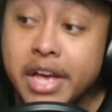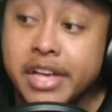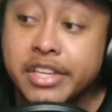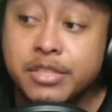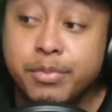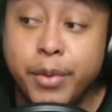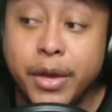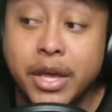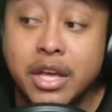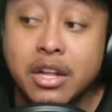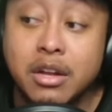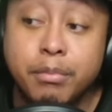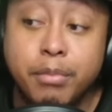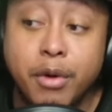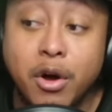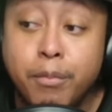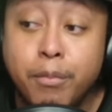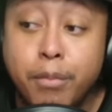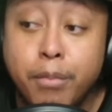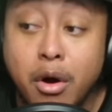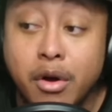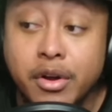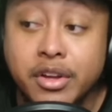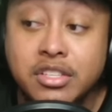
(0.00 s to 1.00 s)
Speaking of both
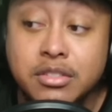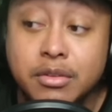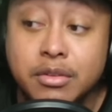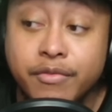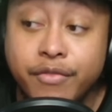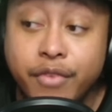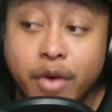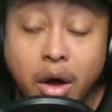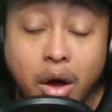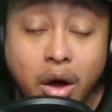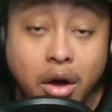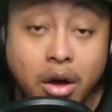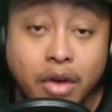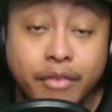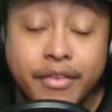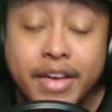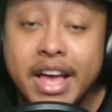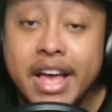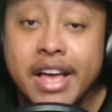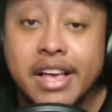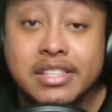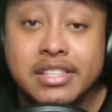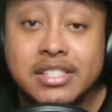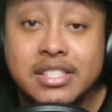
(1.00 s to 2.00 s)
parties involved,
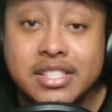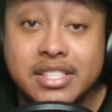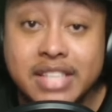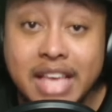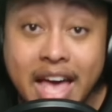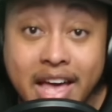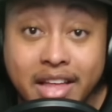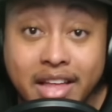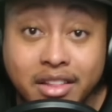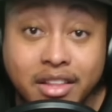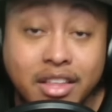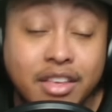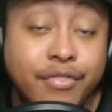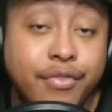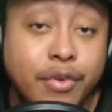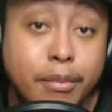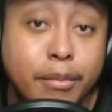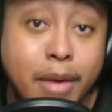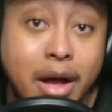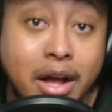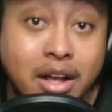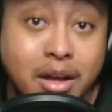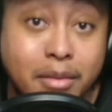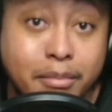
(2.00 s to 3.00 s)
sadly for
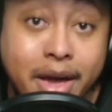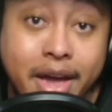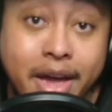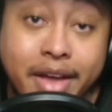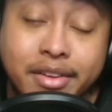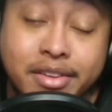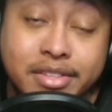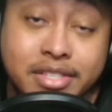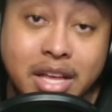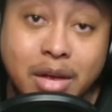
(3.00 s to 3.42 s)
my commanders,